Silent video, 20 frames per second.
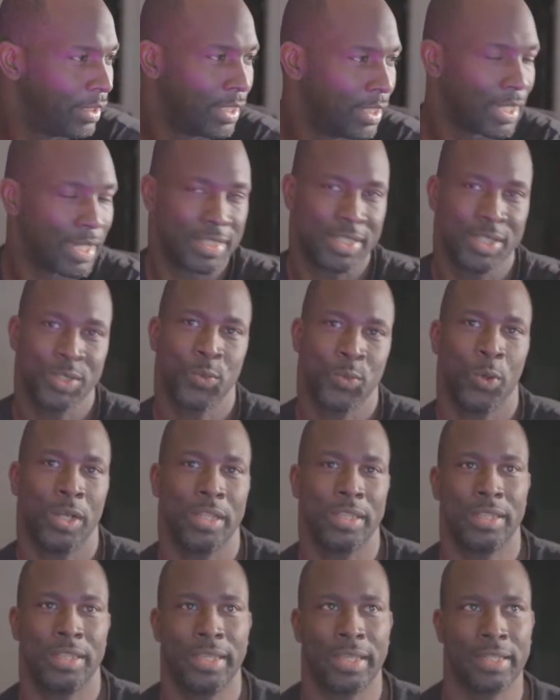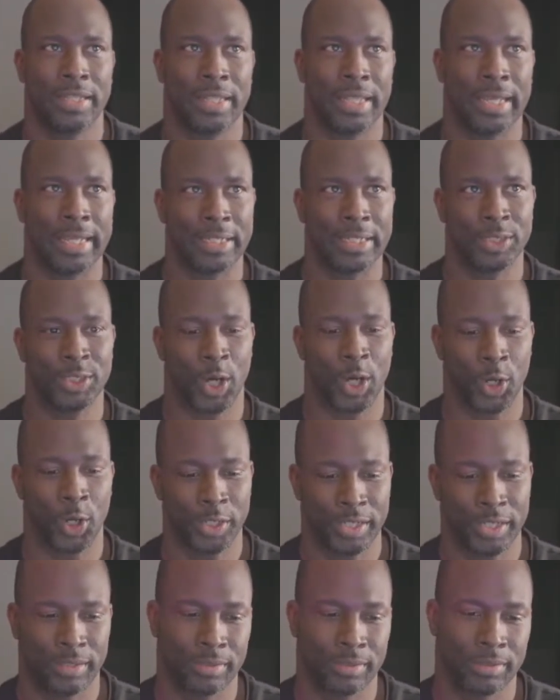Because it's one thing like
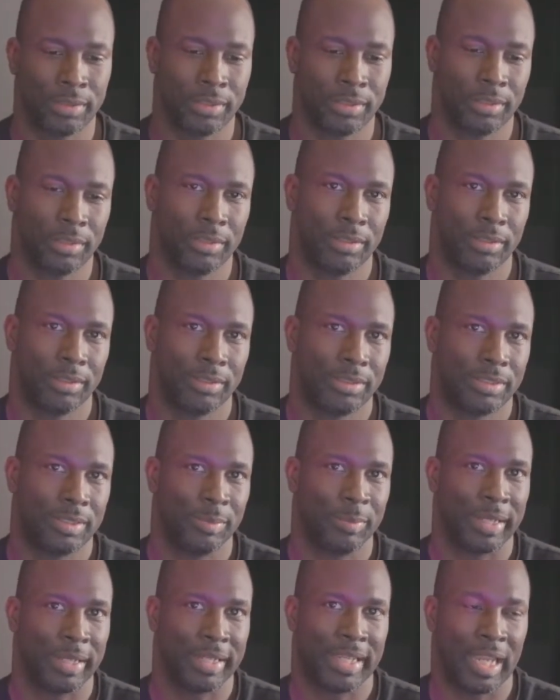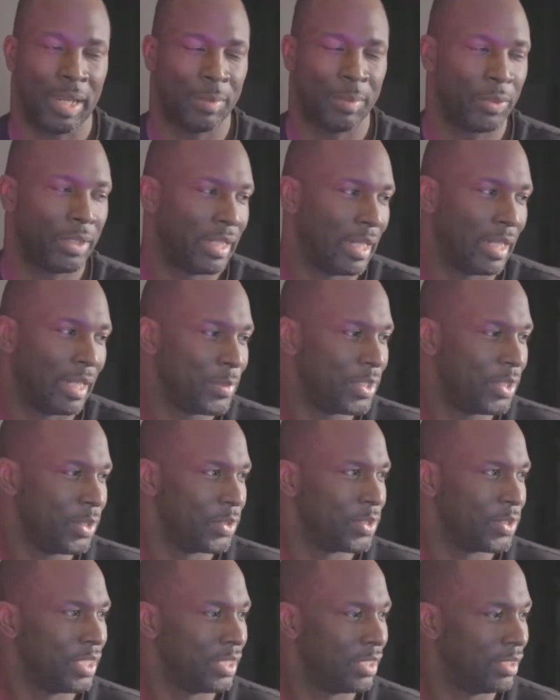talking to my camera and I'm still
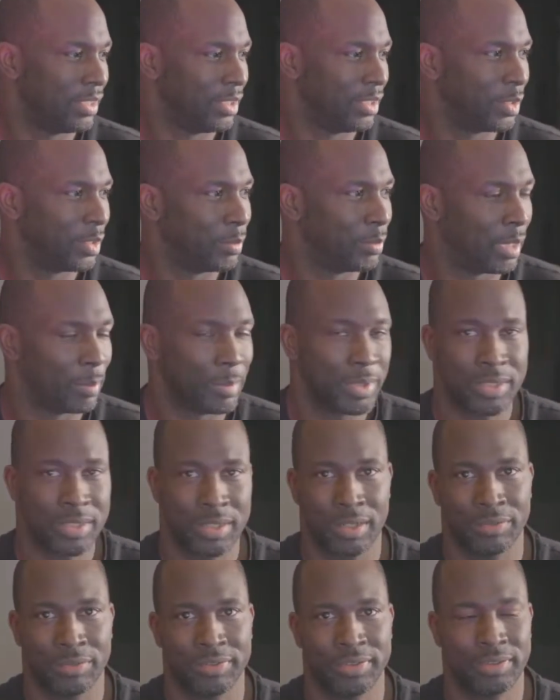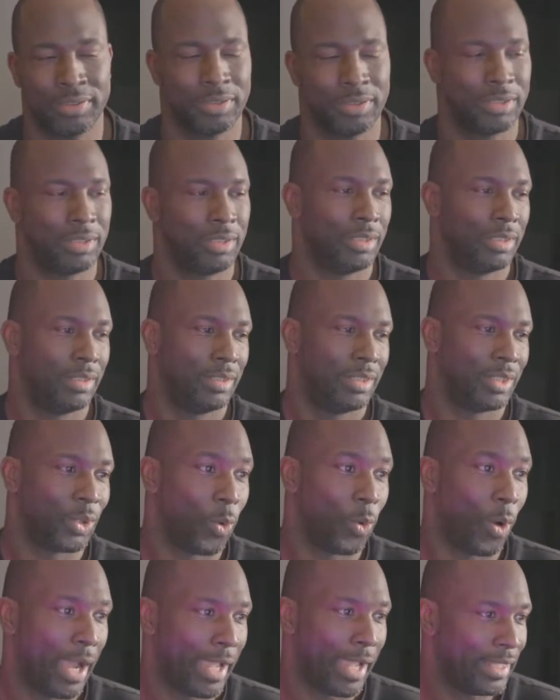sitting here by myself
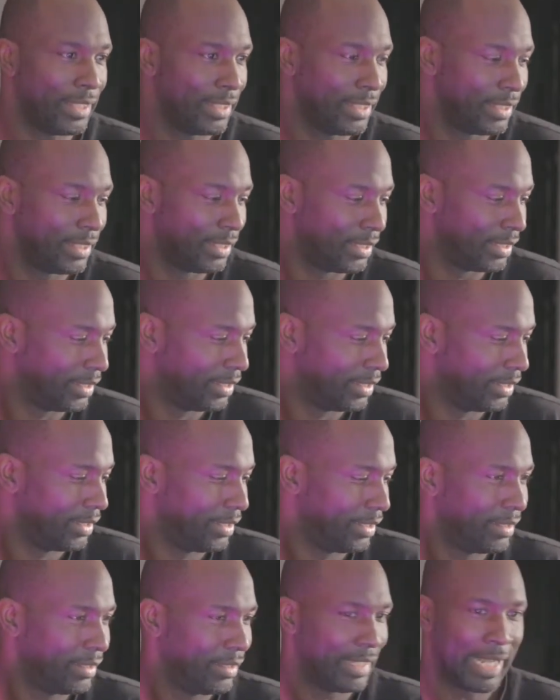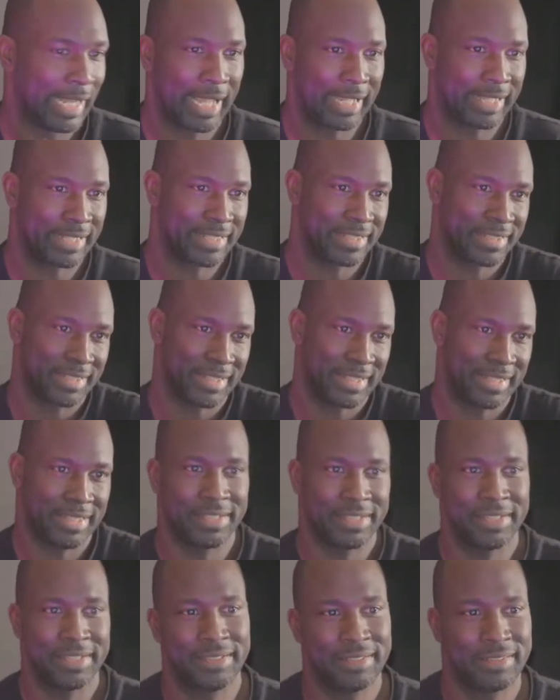quietly and I can
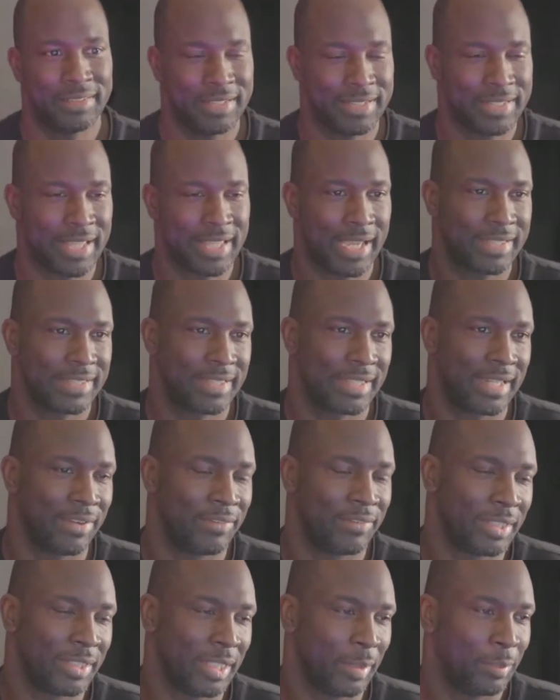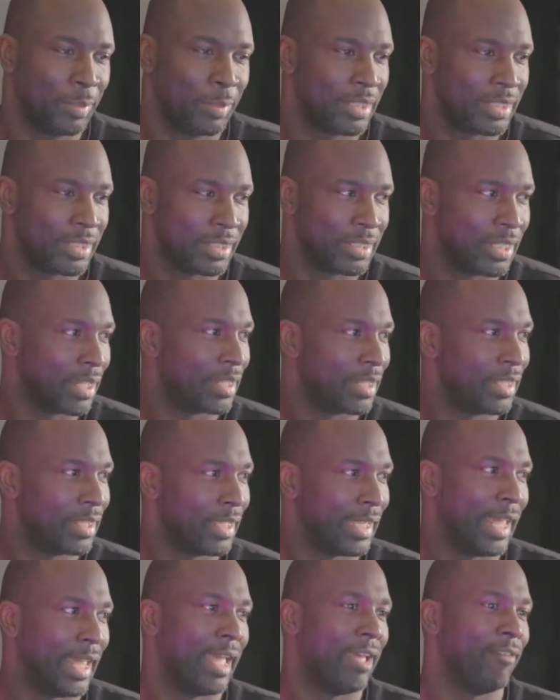see the text and everything, but it's another
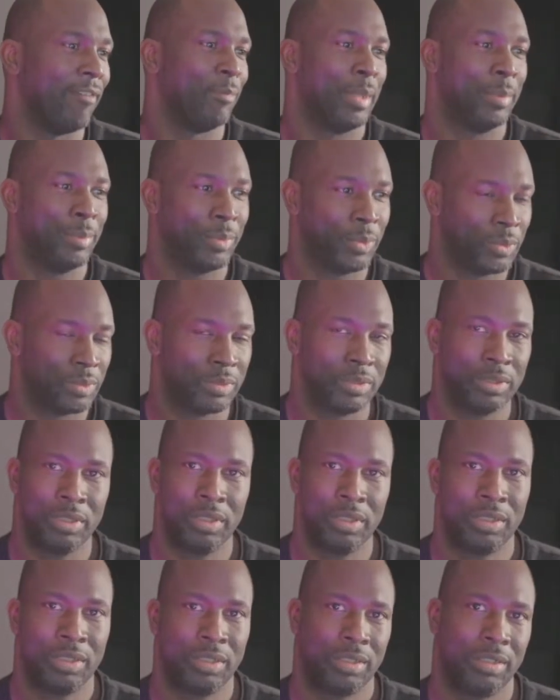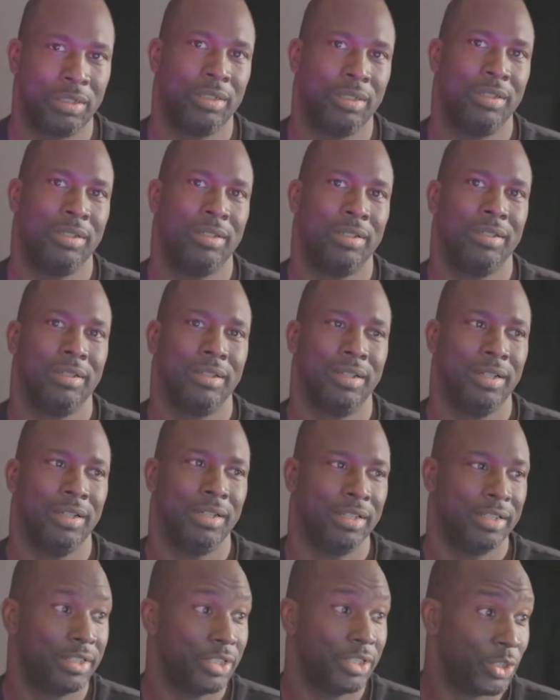thing to have people
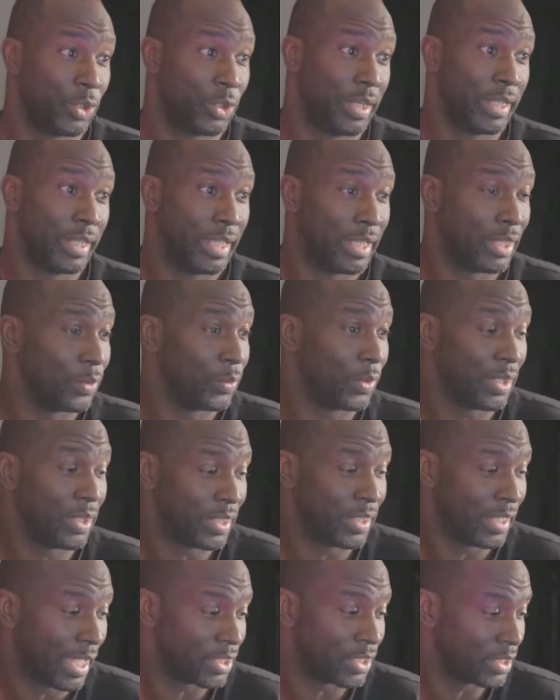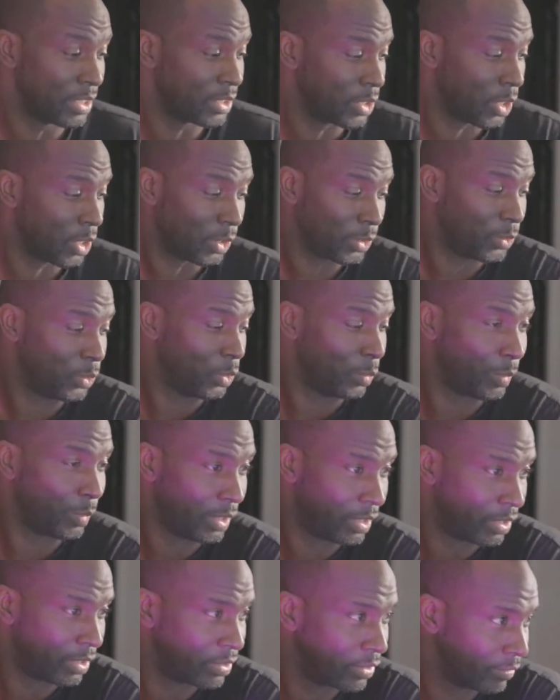uh, join in where you can actually talk to them and
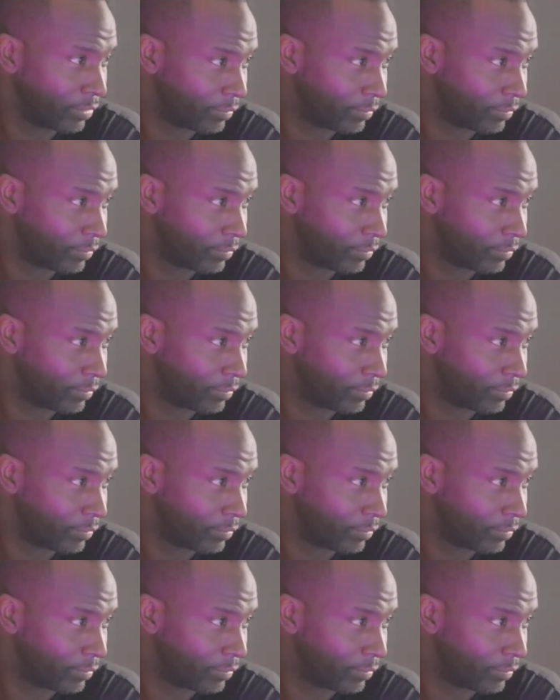hear their